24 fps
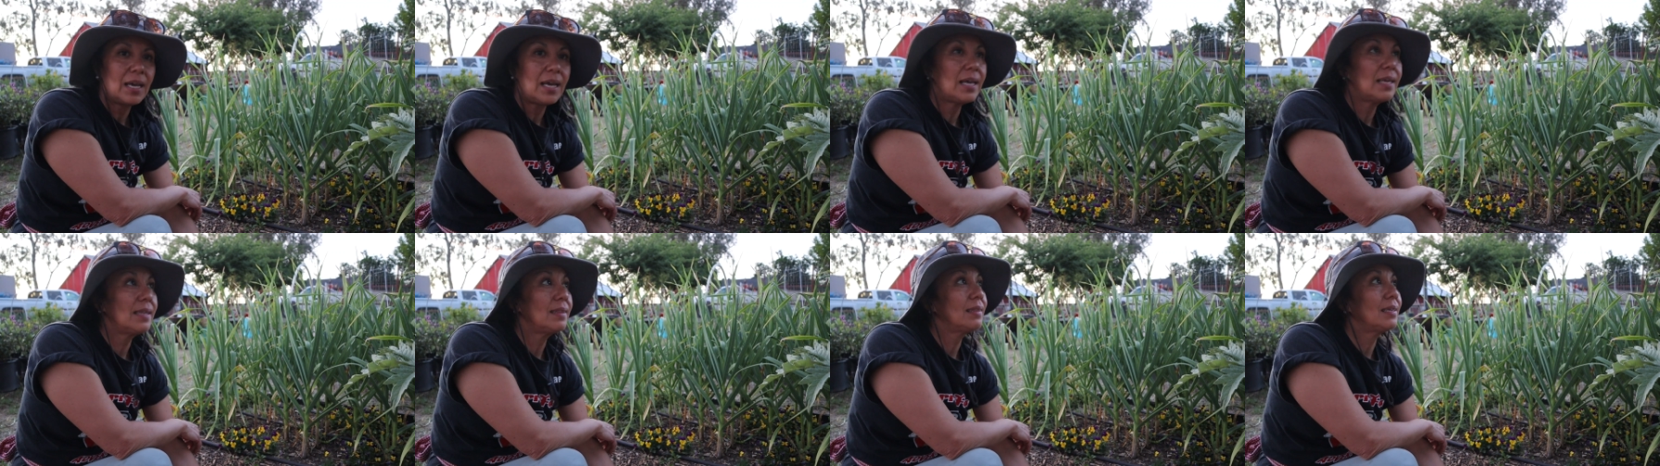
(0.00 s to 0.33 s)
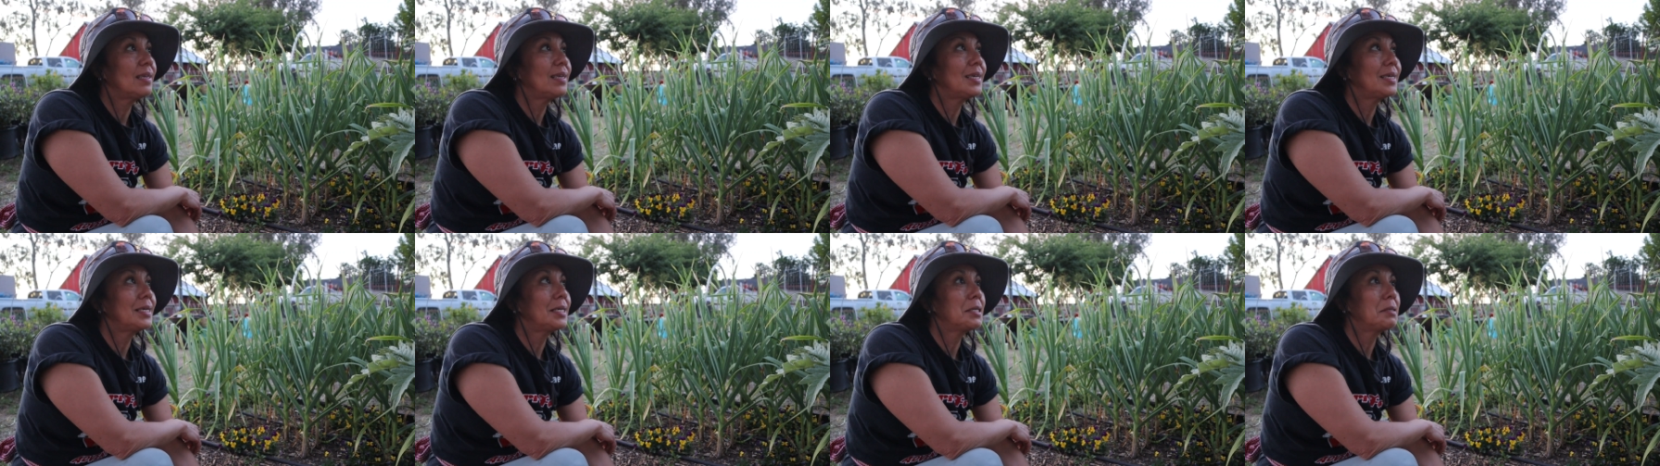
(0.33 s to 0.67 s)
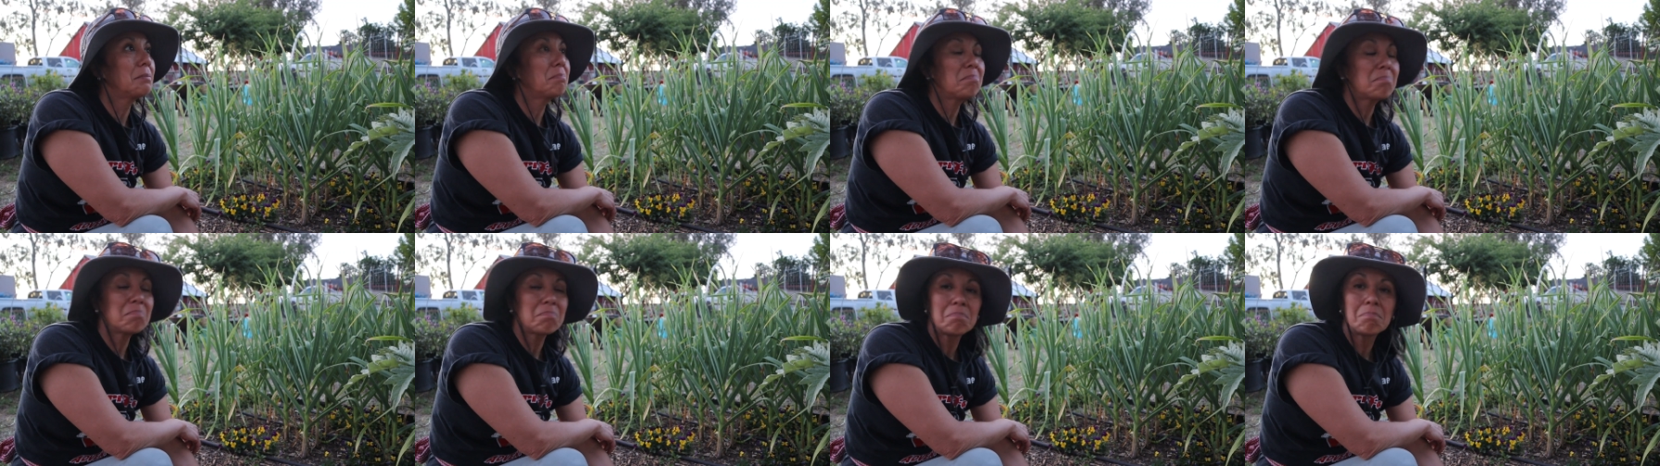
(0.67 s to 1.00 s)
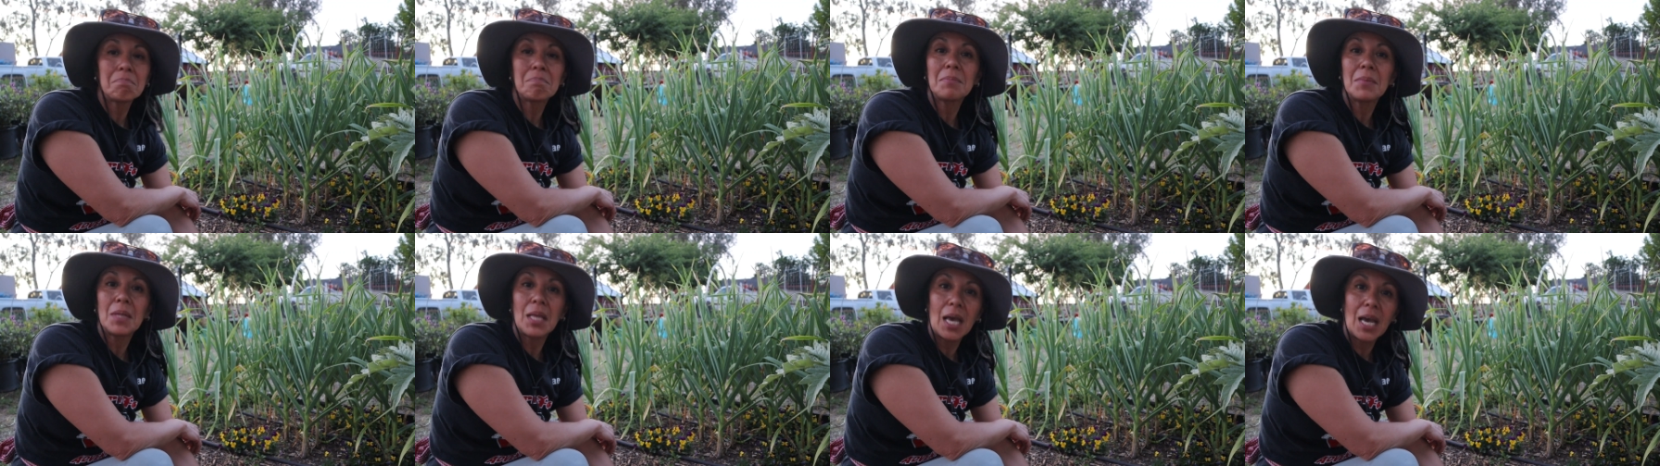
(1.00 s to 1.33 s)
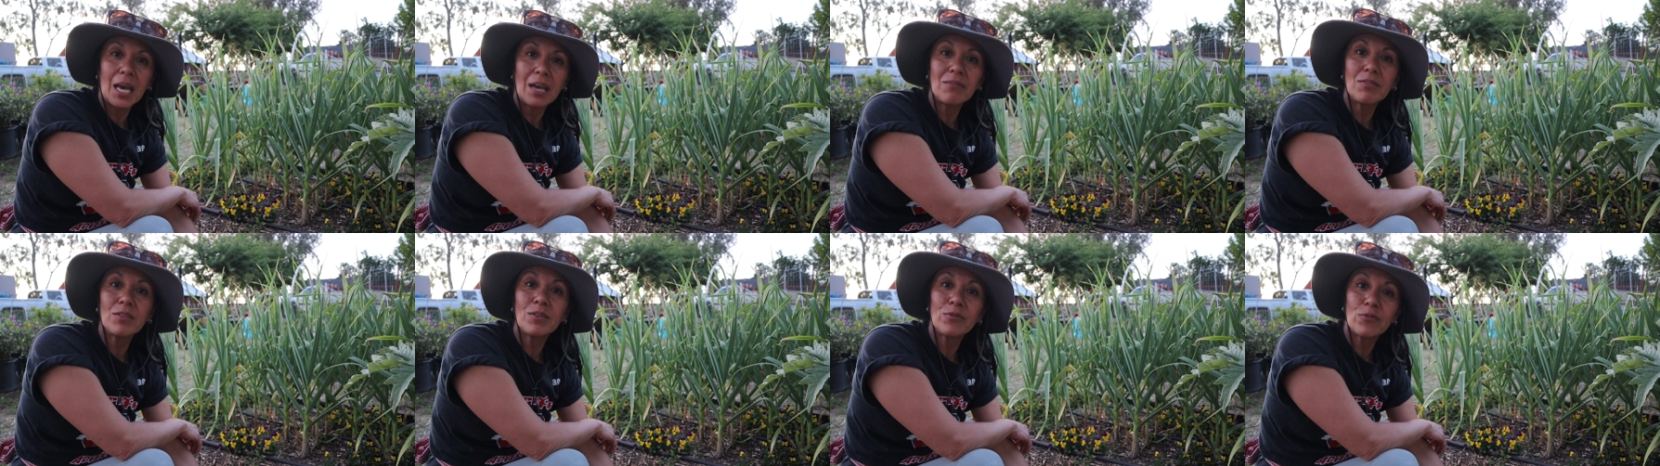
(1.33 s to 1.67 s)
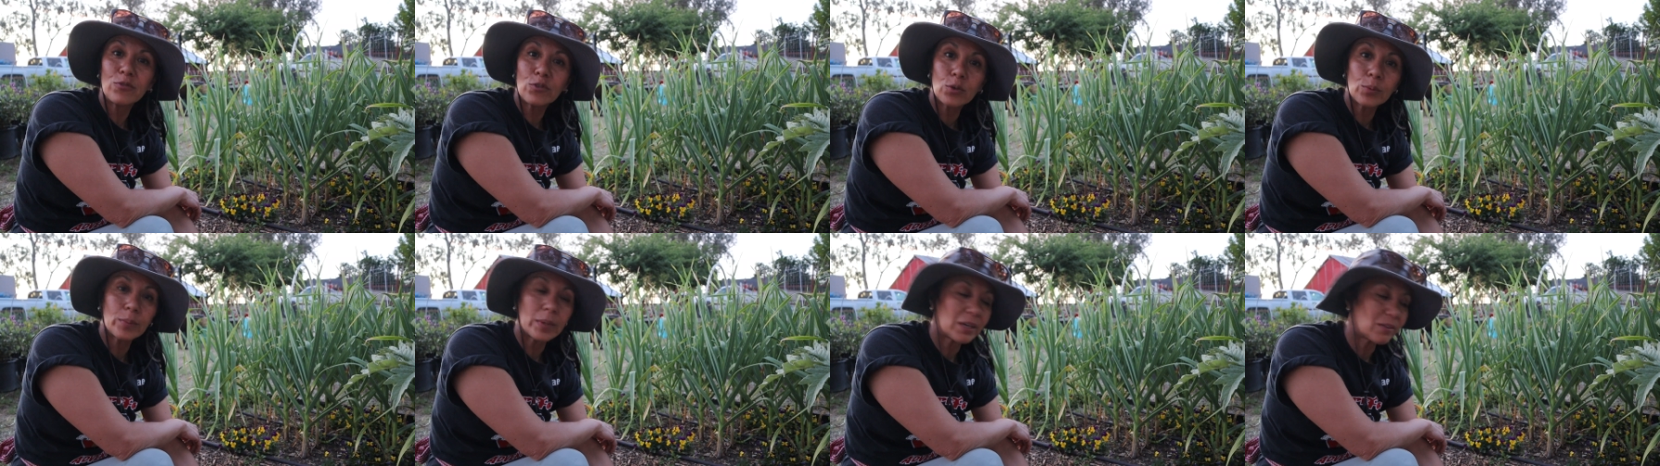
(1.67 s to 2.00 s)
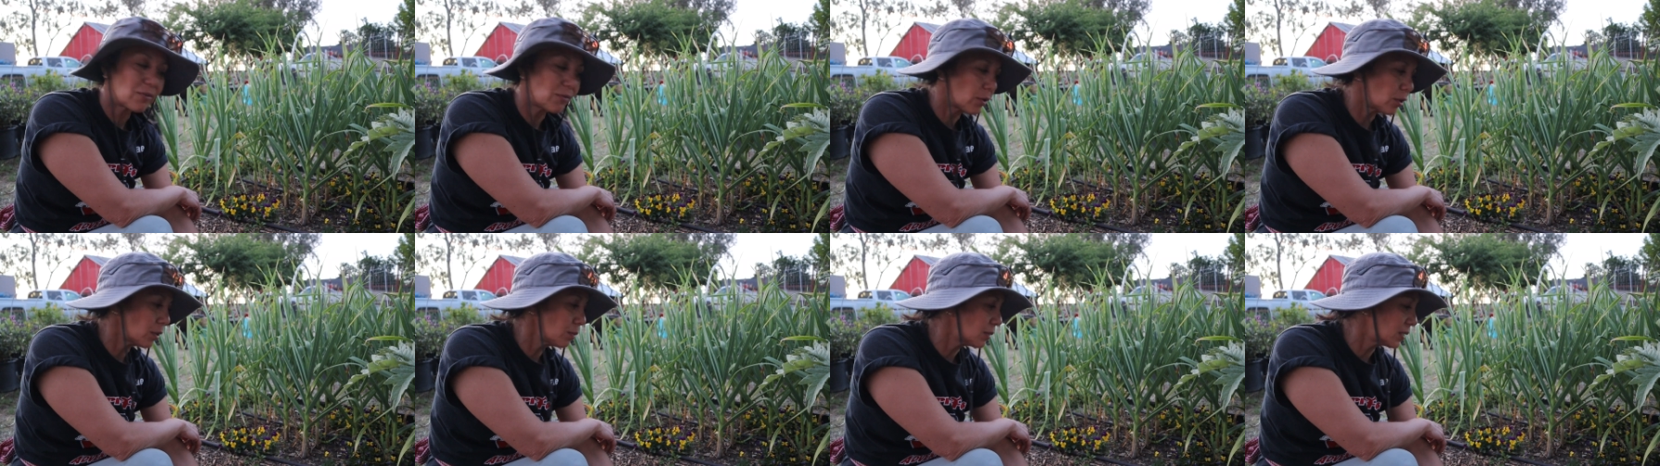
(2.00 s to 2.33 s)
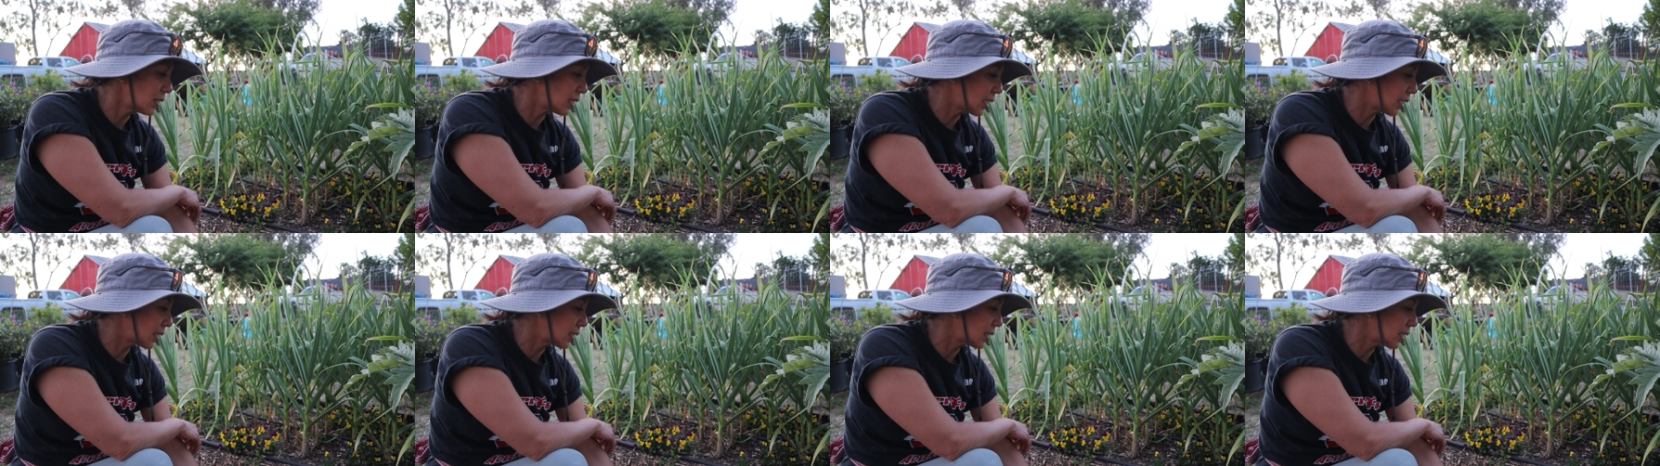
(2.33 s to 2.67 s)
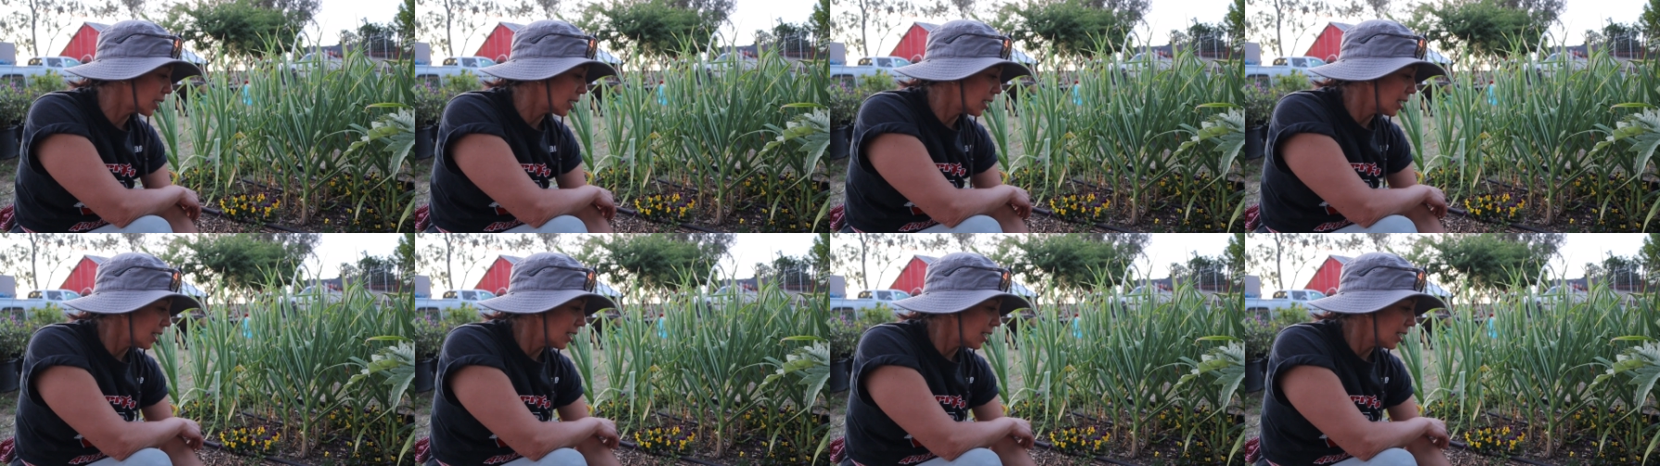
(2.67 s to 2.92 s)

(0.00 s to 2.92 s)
and then have them for my farm stand.